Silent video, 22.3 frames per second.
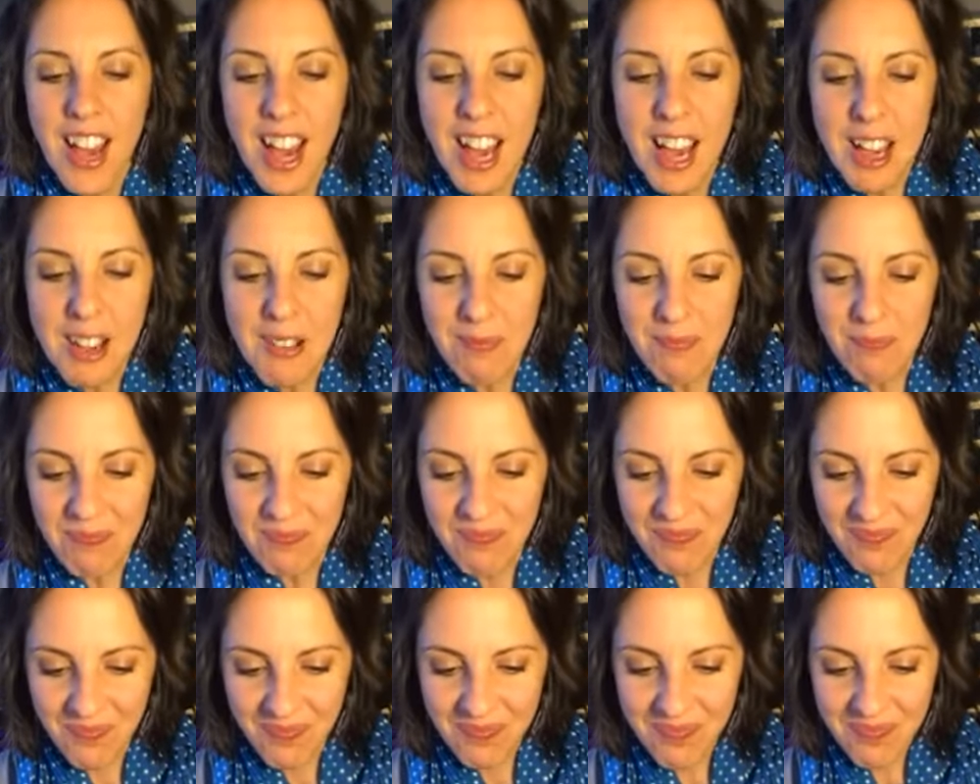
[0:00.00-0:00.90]
And
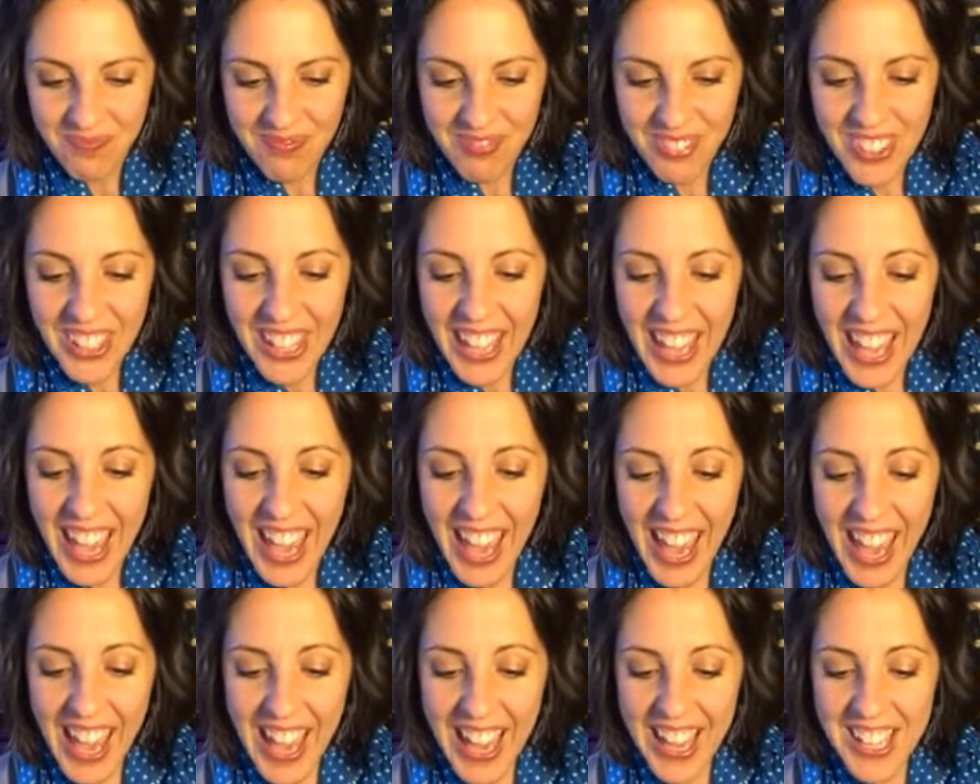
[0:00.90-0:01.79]

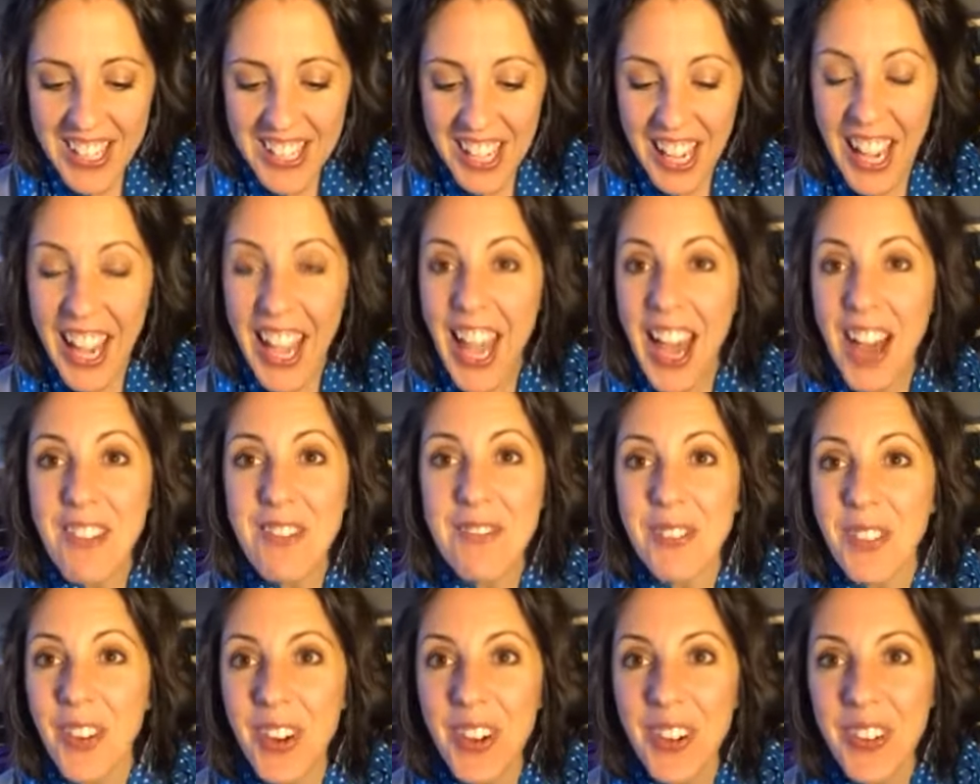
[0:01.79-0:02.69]
I have
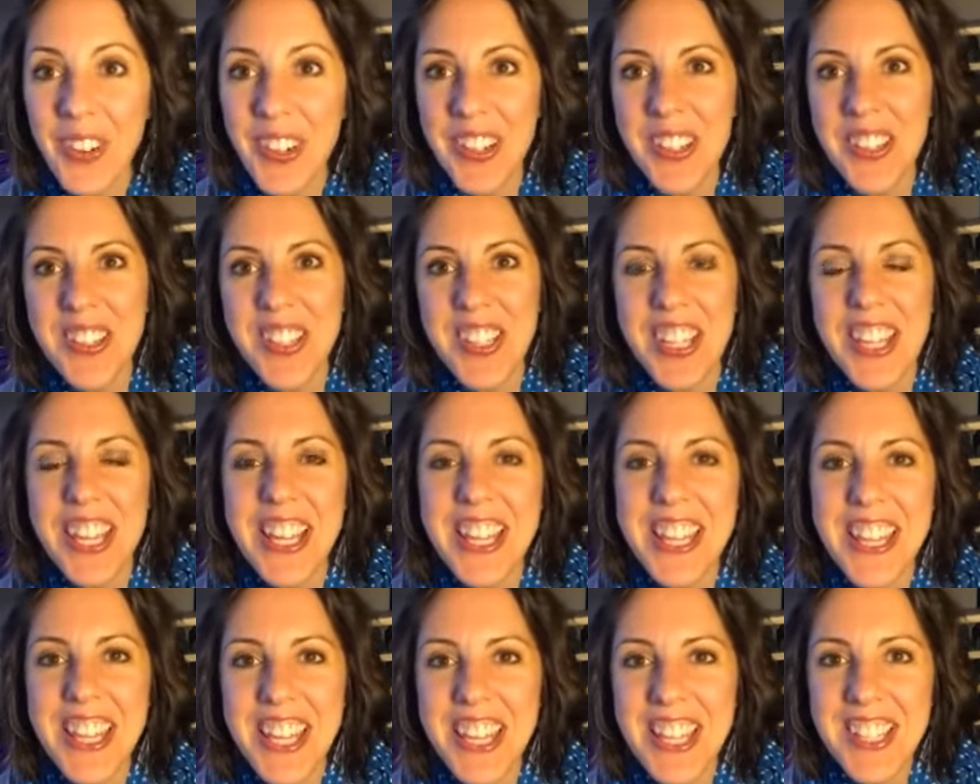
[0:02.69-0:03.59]
more oils
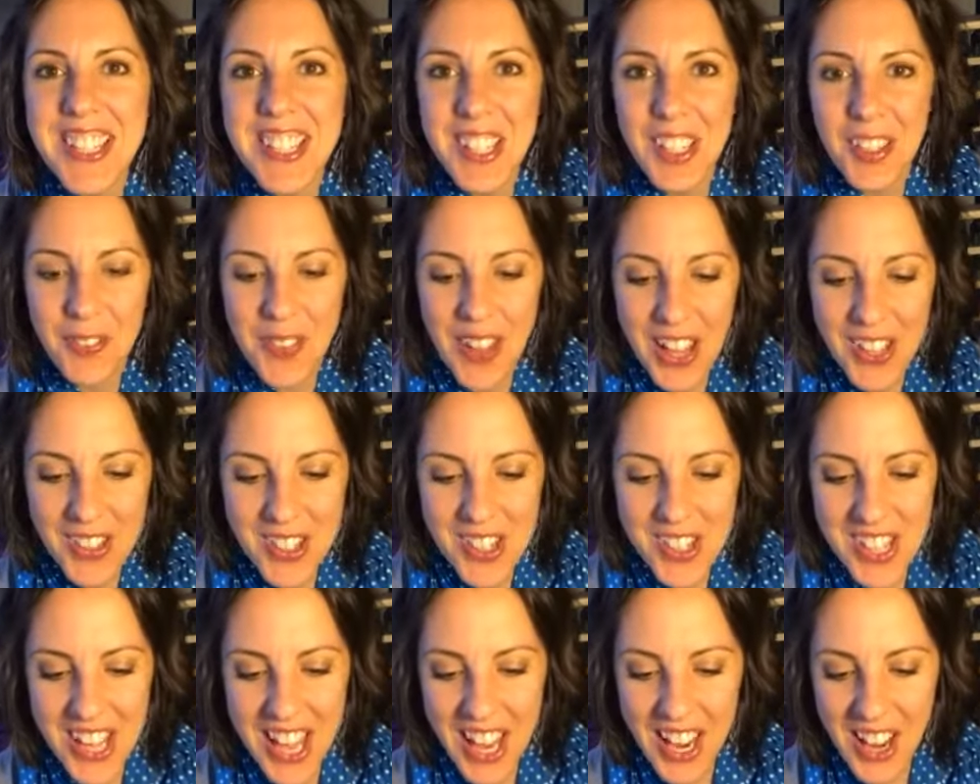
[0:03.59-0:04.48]
in these little
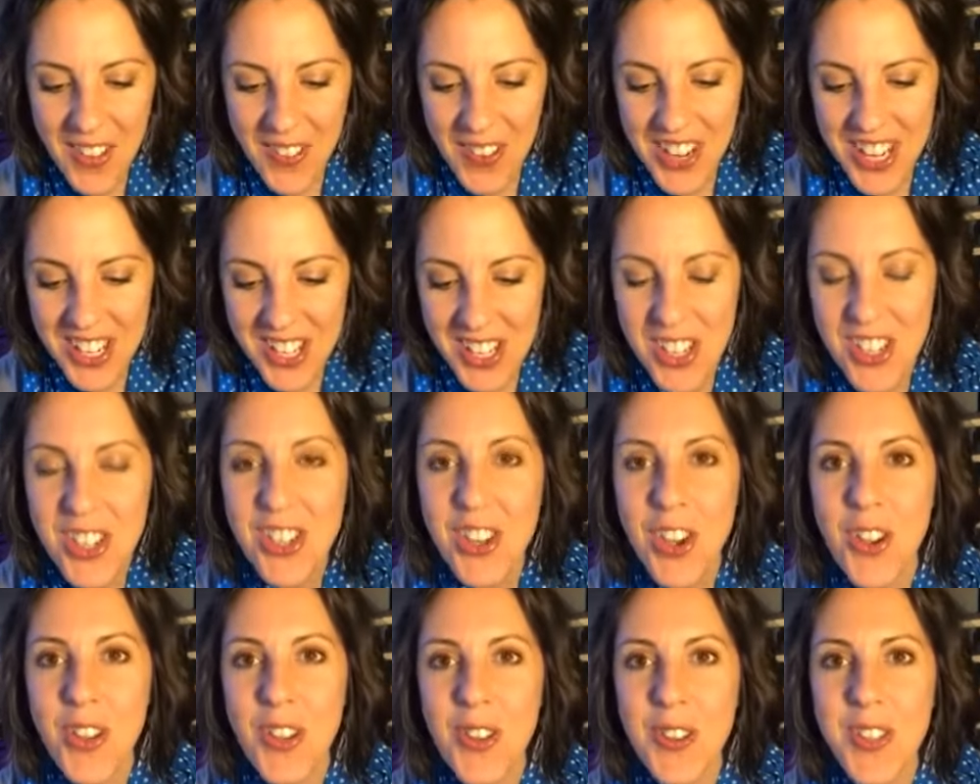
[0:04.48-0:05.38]
pouches, and I wanted to
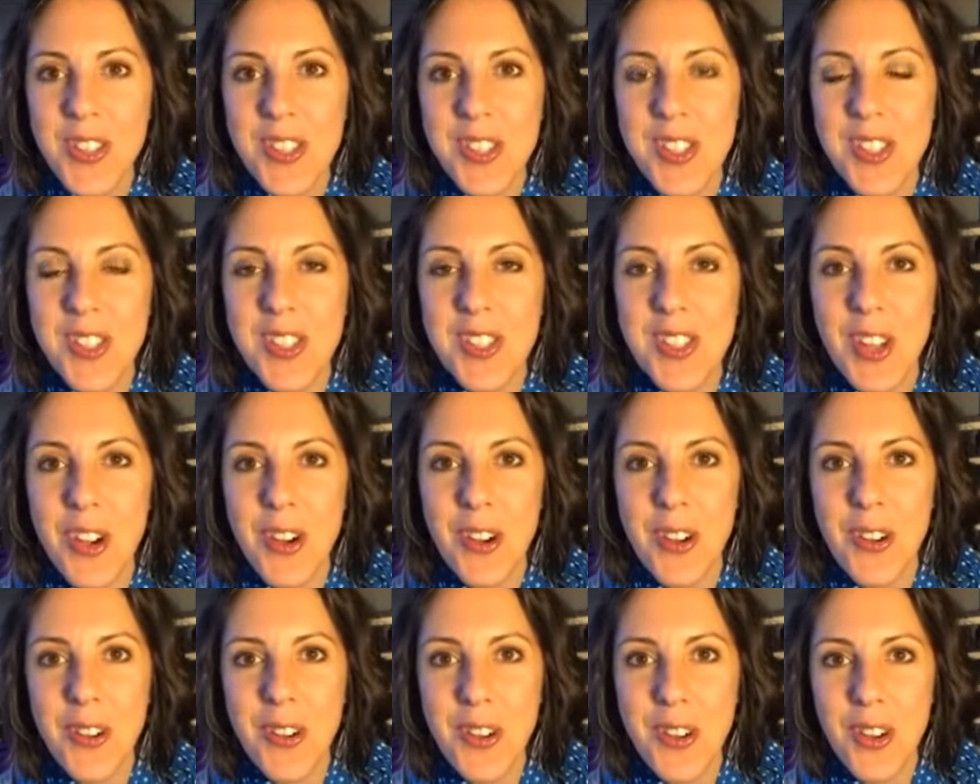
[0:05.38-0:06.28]
show you. This is
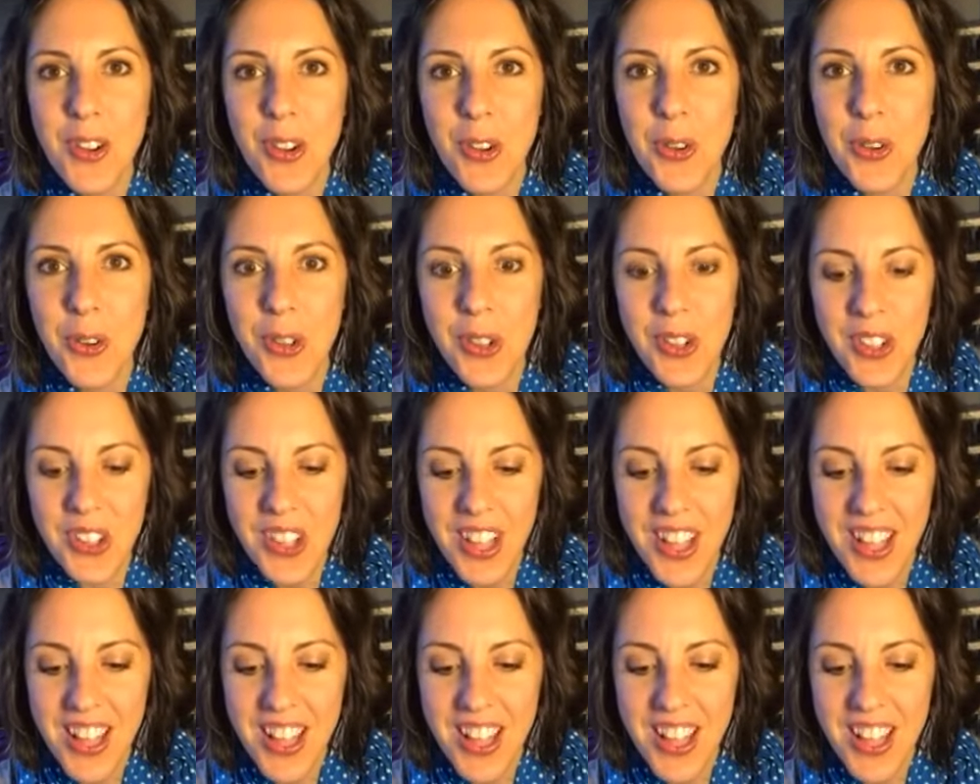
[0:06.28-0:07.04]
so cool.